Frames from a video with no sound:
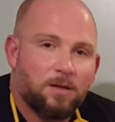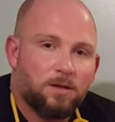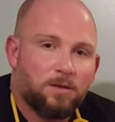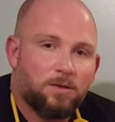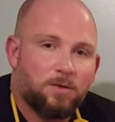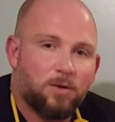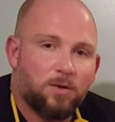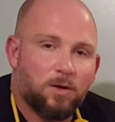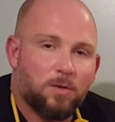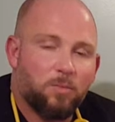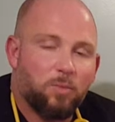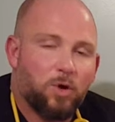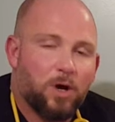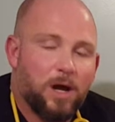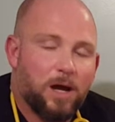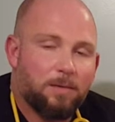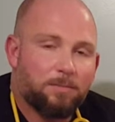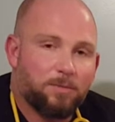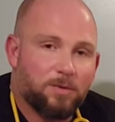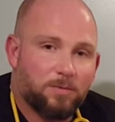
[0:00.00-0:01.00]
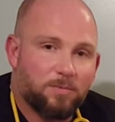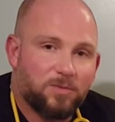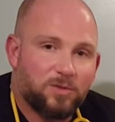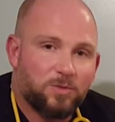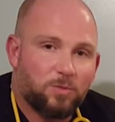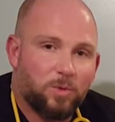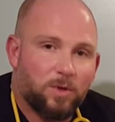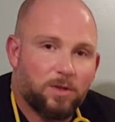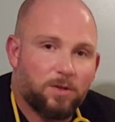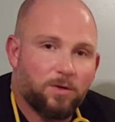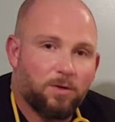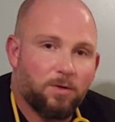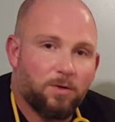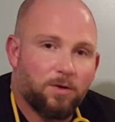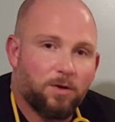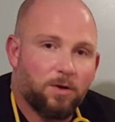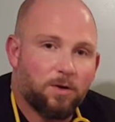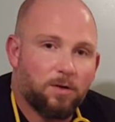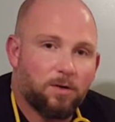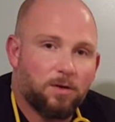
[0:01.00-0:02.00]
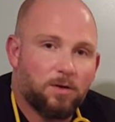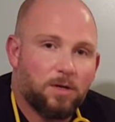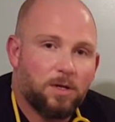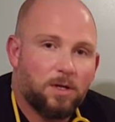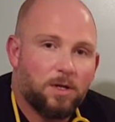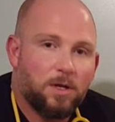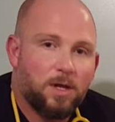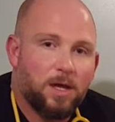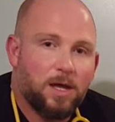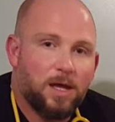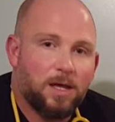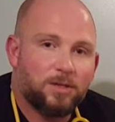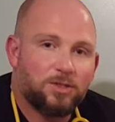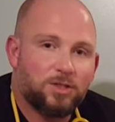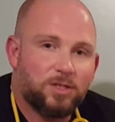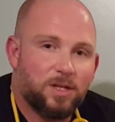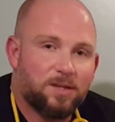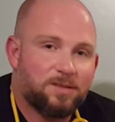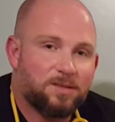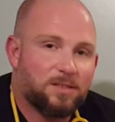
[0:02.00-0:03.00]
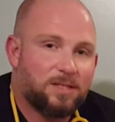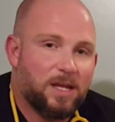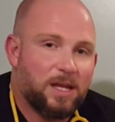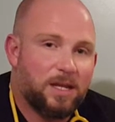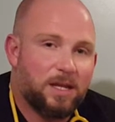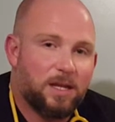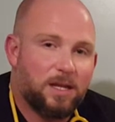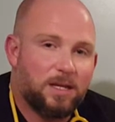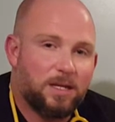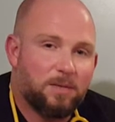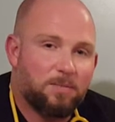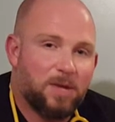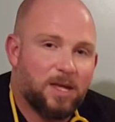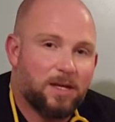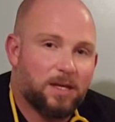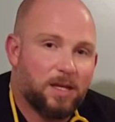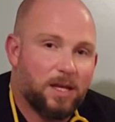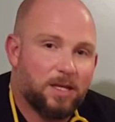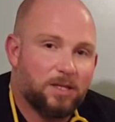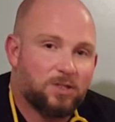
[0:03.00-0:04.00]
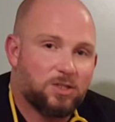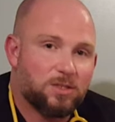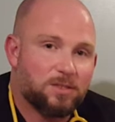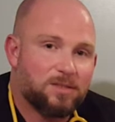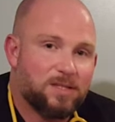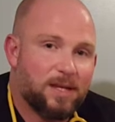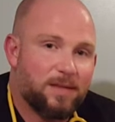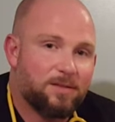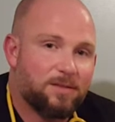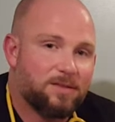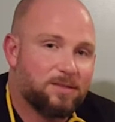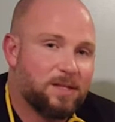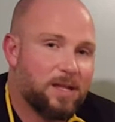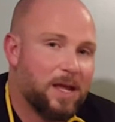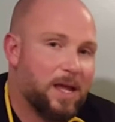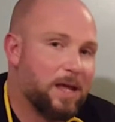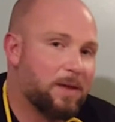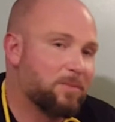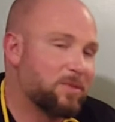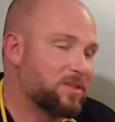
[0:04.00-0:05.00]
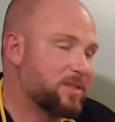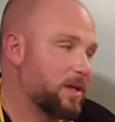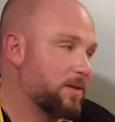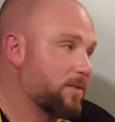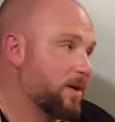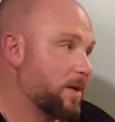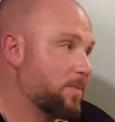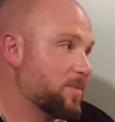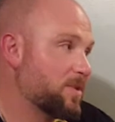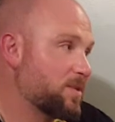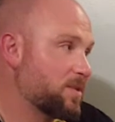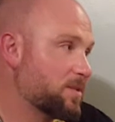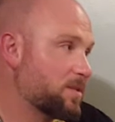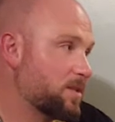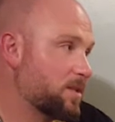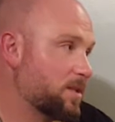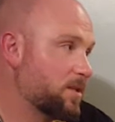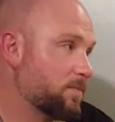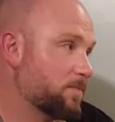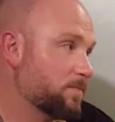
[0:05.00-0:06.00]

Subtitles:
current problems with her GERD. She doesn't take any medications at this time. Is that right, Mrs. T?